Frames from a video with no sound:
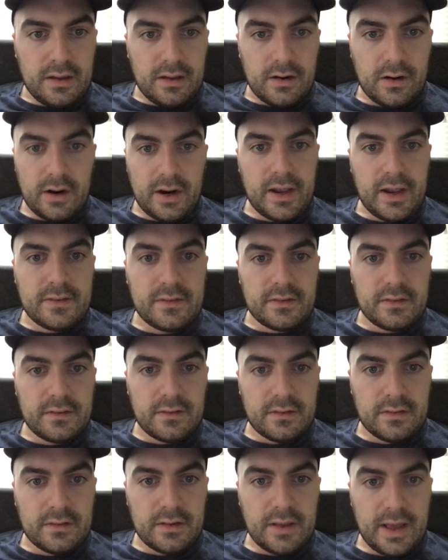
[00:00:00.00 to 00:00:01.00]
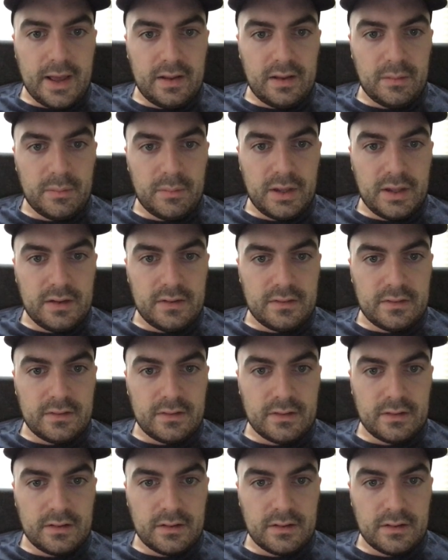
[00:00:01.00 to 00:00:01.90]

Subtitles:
or I guess element